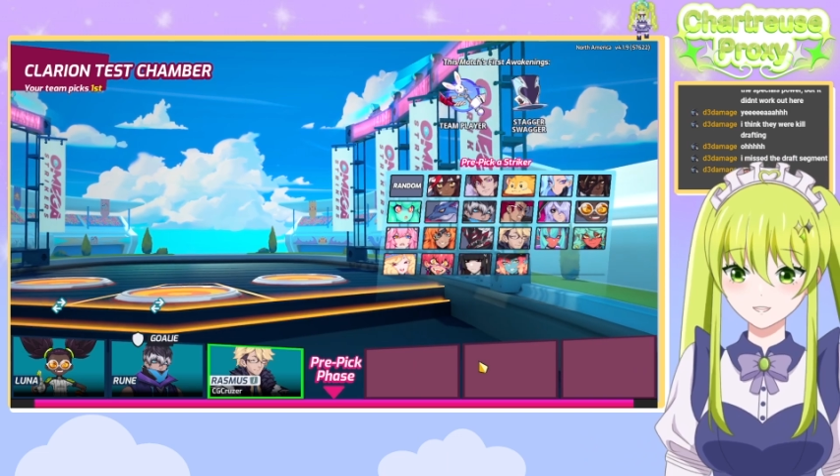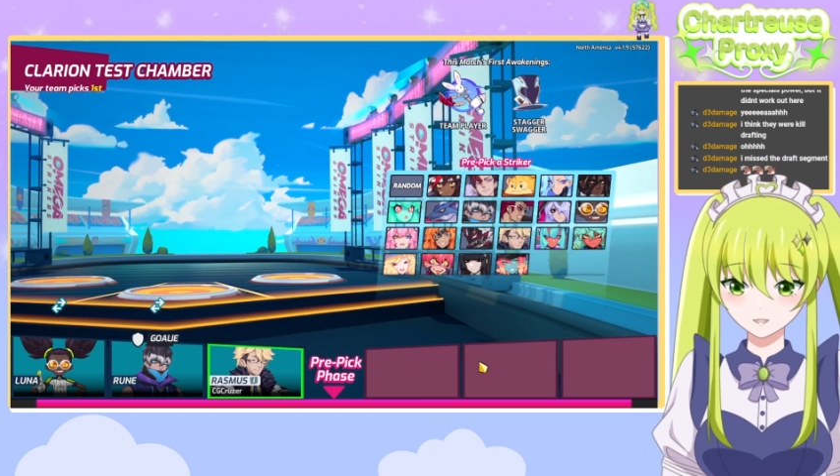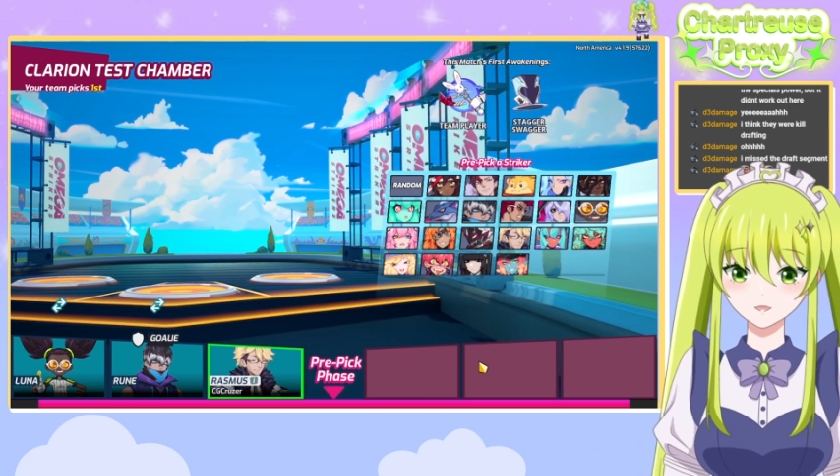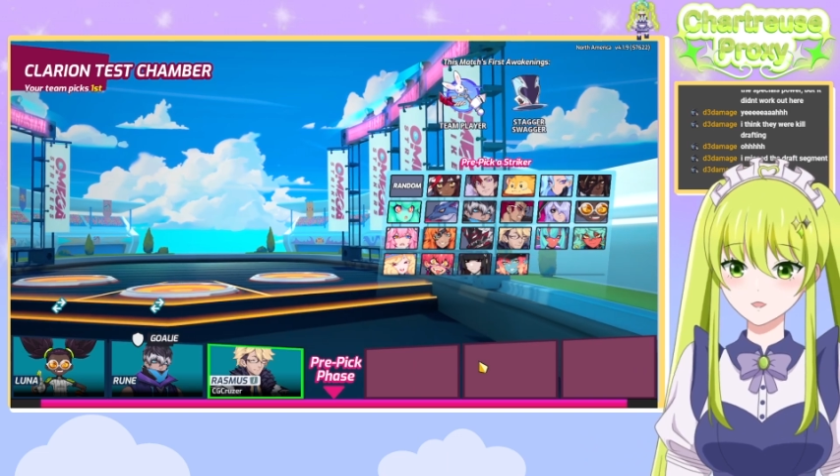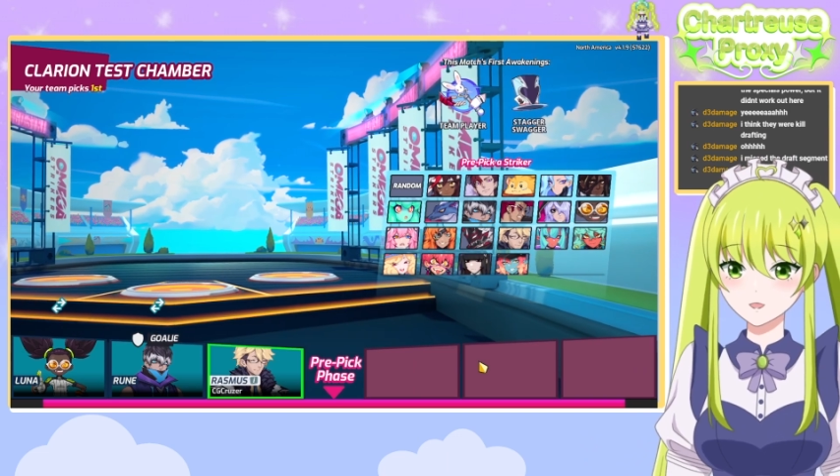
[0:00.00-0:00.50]

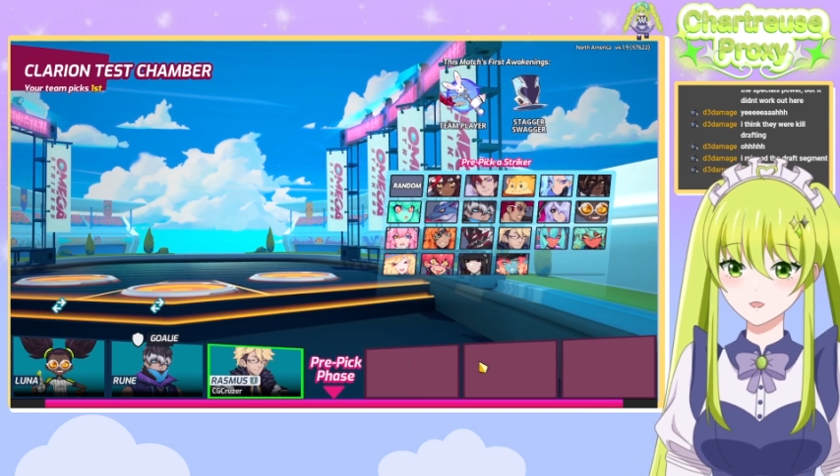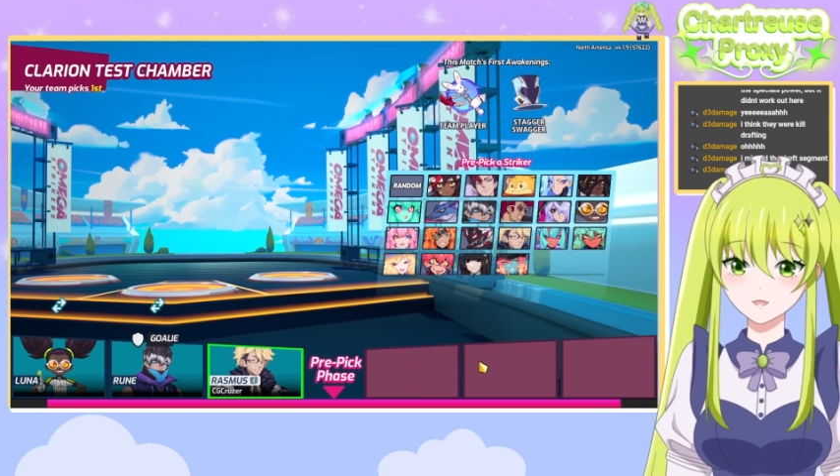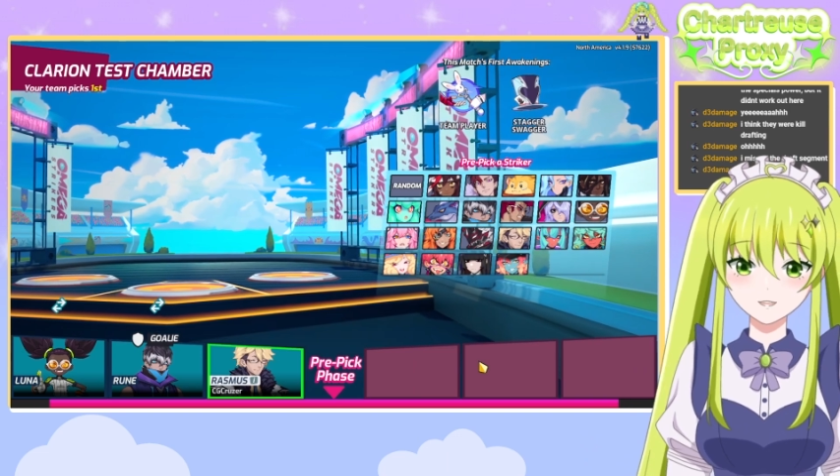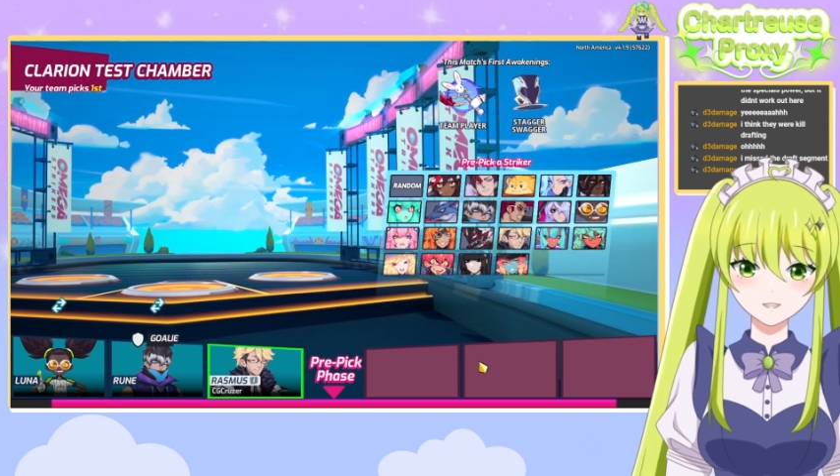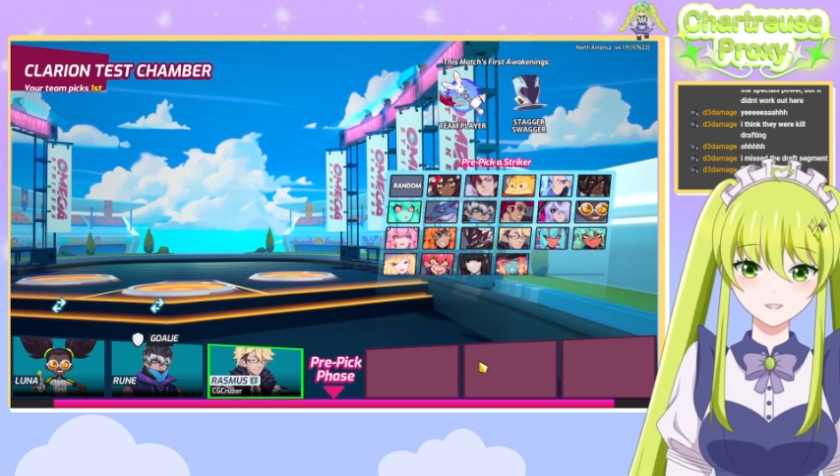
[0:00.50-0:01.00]
All right.
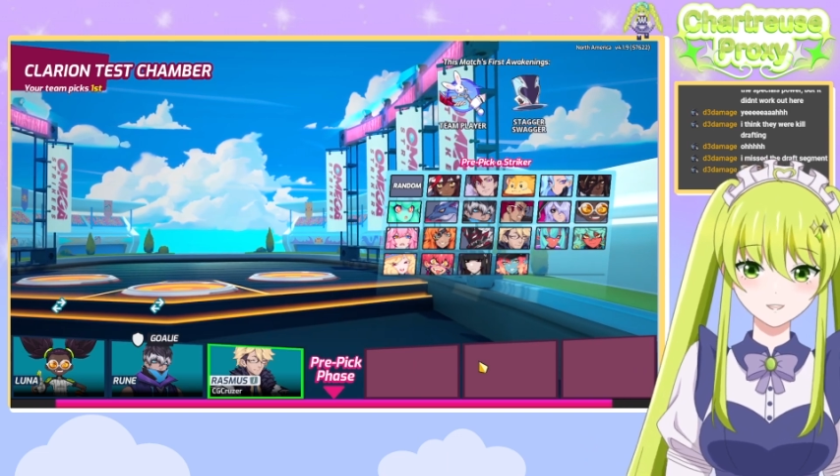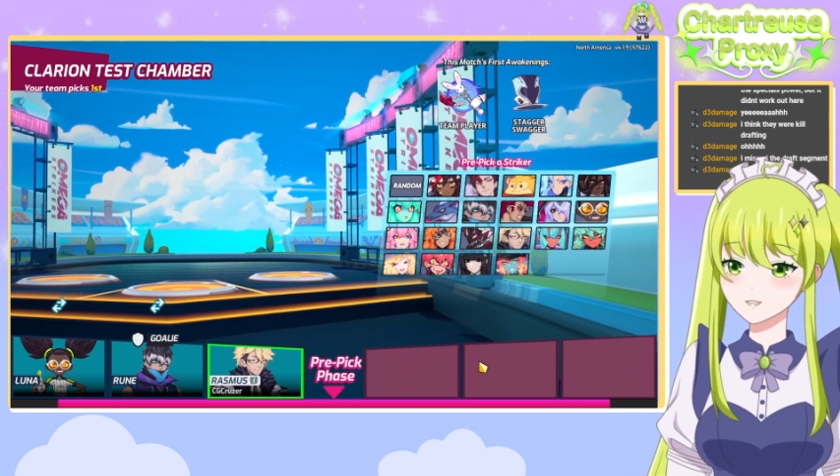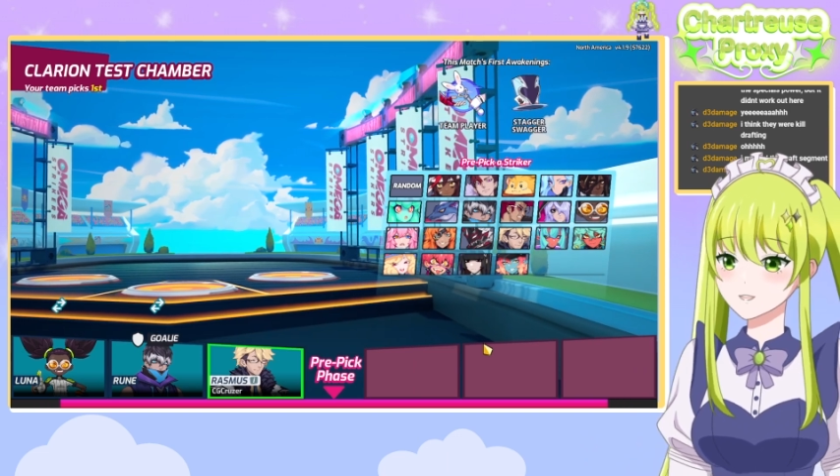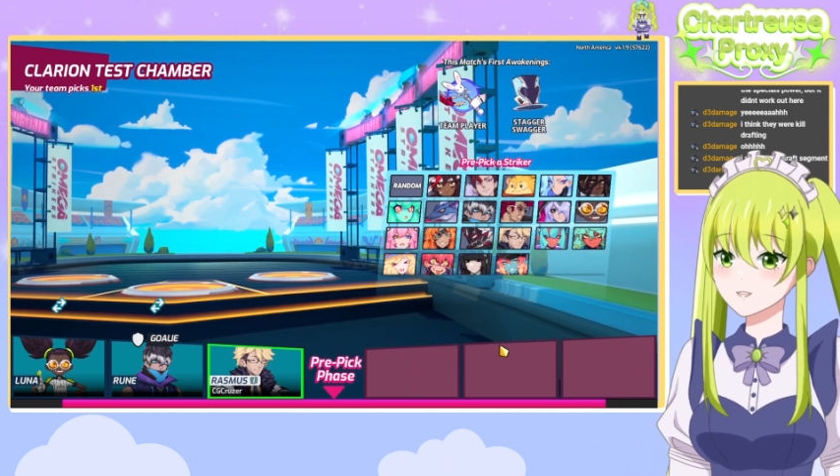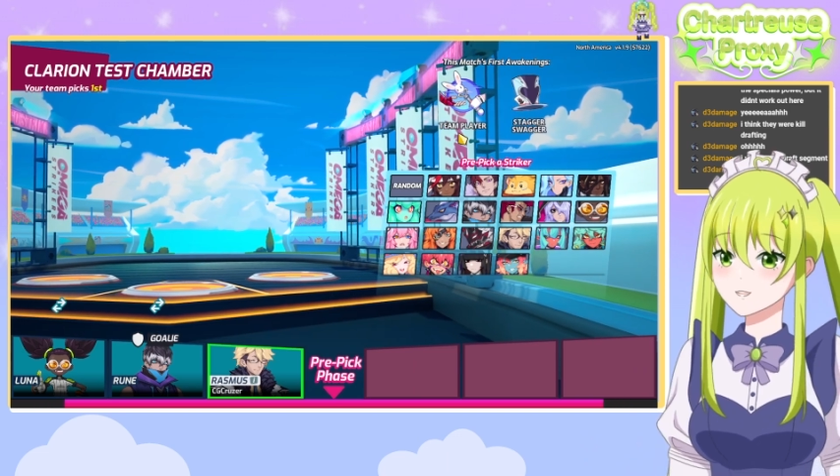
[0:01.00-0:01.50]

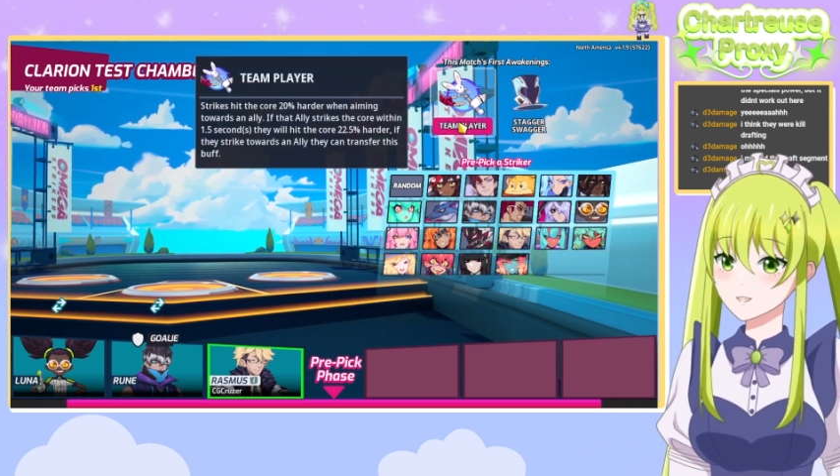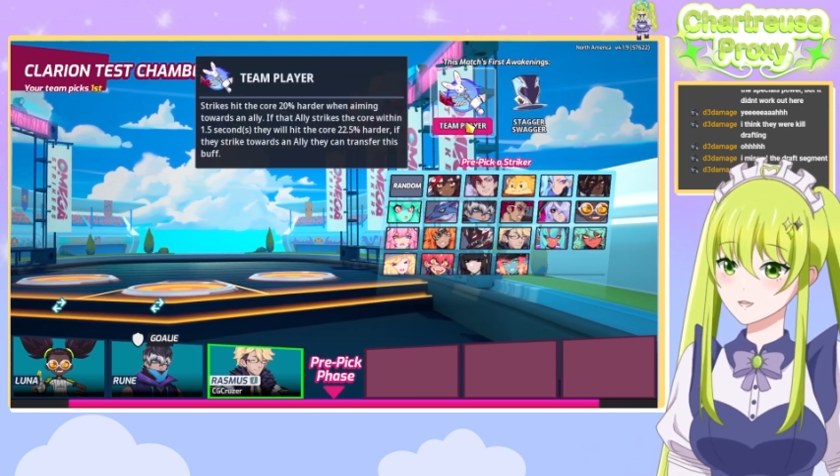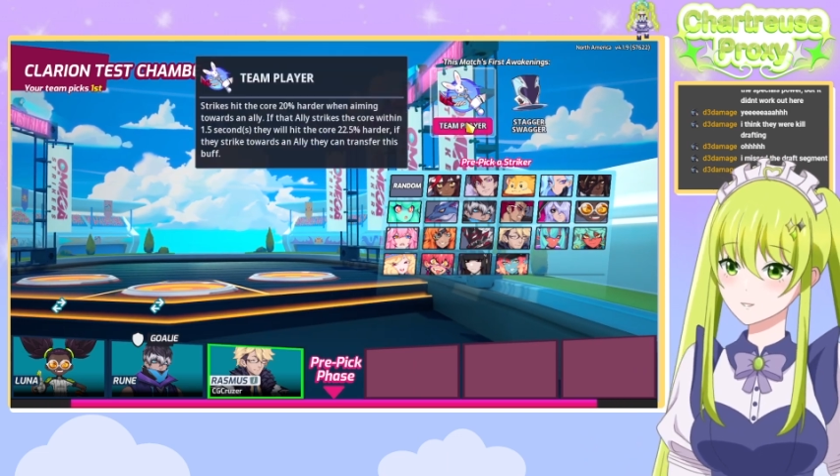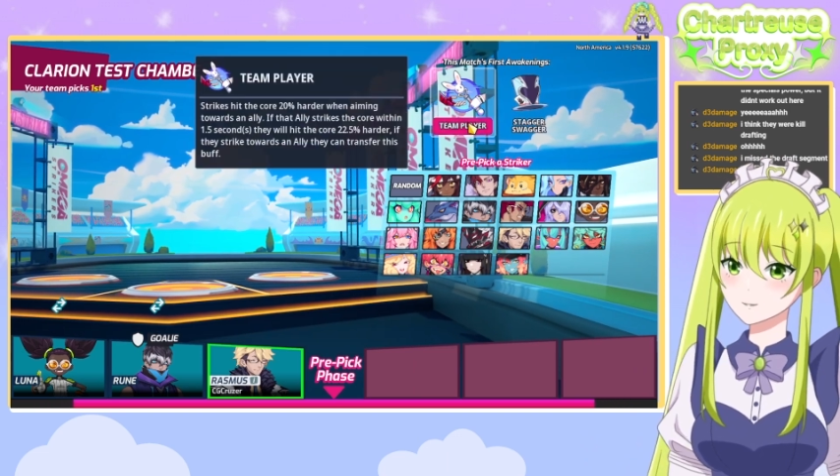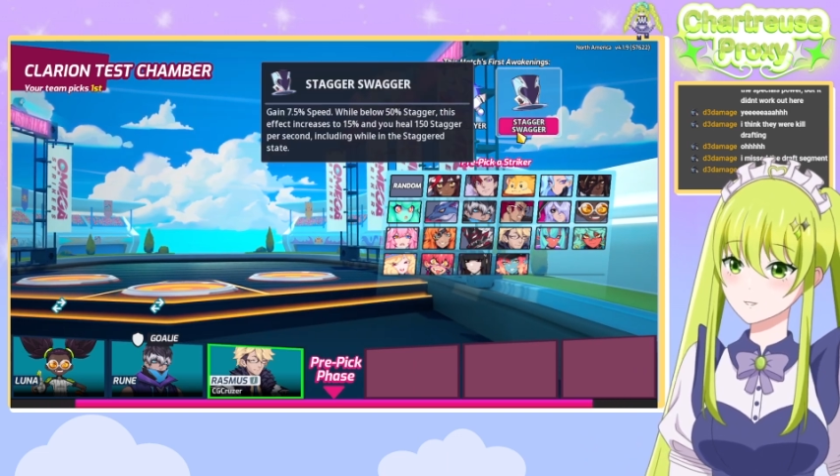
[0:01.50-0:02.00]

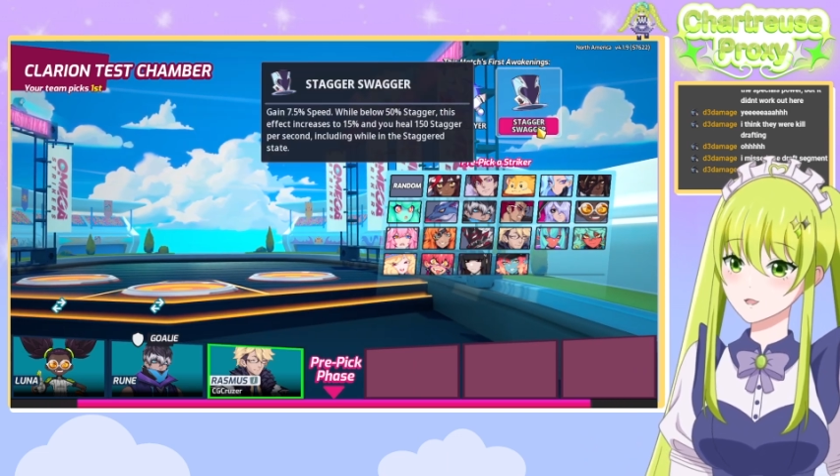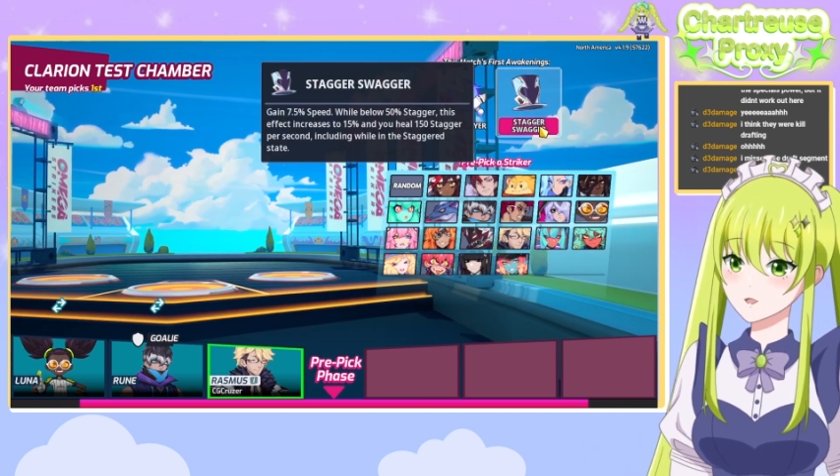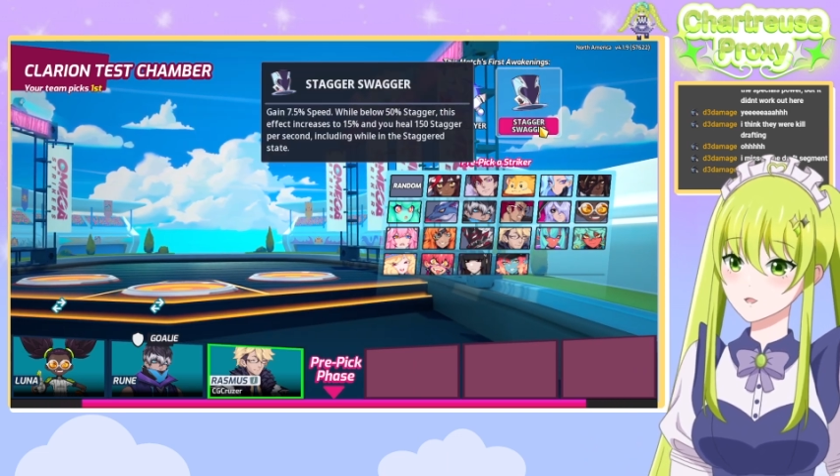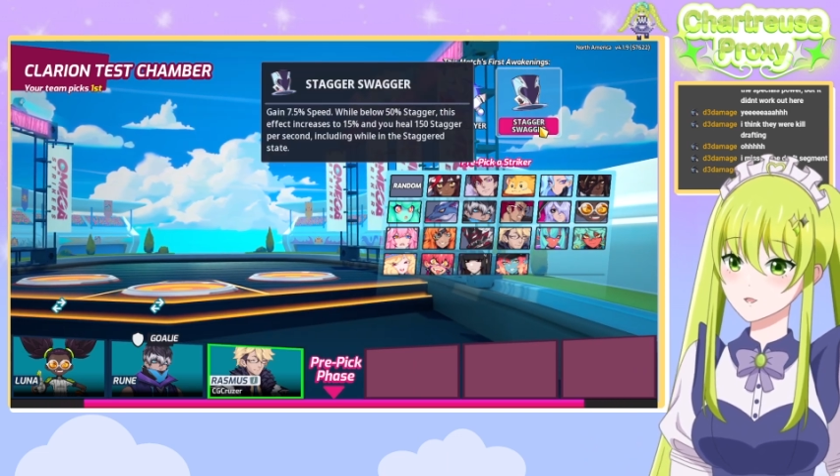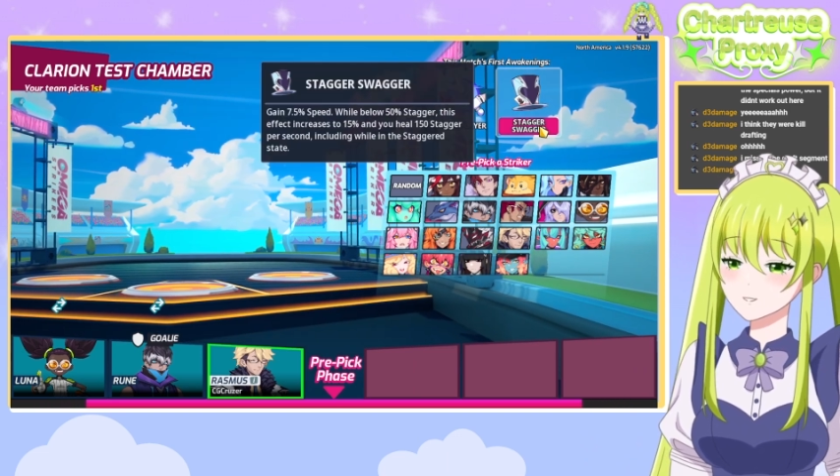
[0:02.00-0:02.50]
Team player